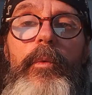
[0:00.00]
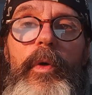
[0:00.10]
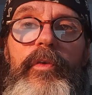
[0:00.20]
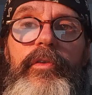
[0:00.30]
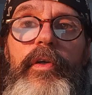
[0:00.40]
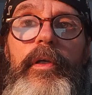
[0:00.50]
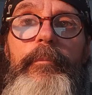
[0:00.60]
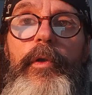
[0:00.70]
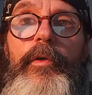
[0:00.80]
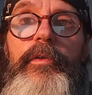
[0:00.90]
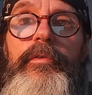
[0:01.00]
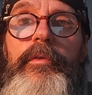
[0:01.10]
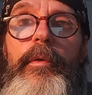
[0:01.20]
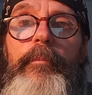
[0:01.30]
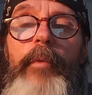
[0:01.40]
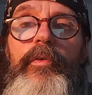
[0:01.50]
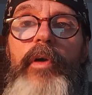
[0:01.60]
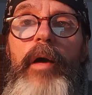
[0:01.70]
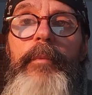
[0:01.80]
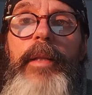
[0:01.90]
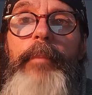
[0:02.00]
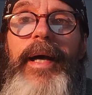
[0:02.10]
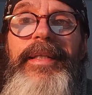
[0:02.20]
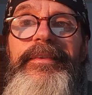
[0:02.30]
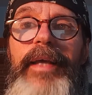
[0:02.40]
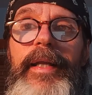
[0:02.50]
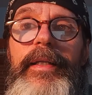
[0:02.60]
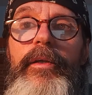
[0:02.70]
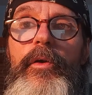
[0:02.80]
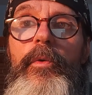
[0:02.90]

was a term used most commonly by the tenant